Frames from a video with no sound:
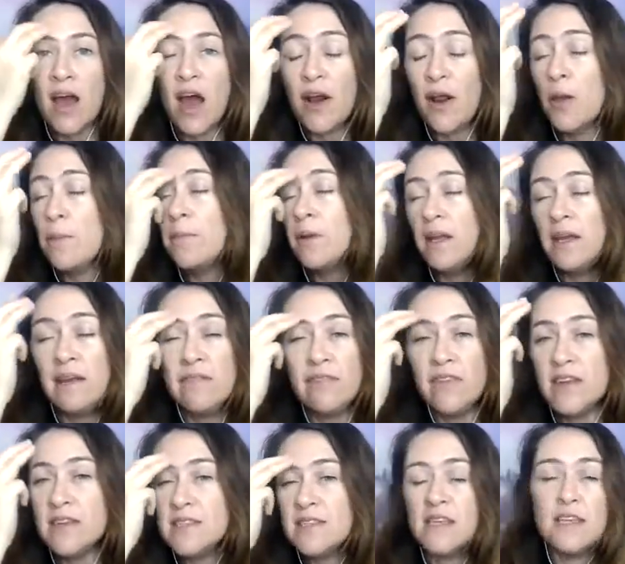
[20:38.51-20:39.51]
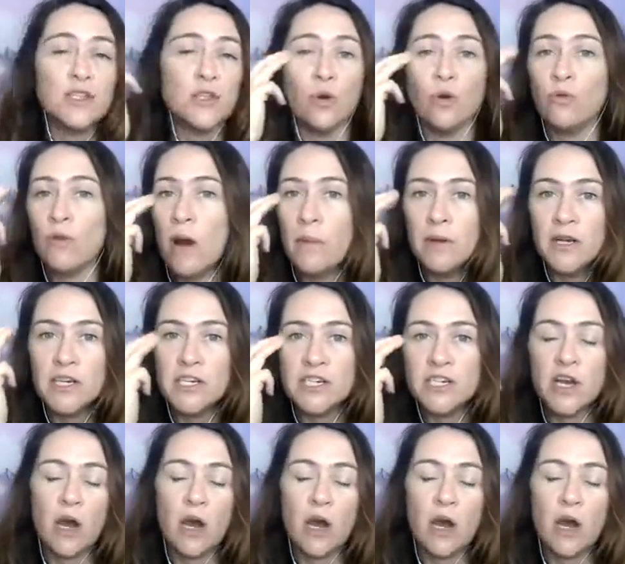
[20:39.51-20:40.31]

I don't believe this, it's all rubbish,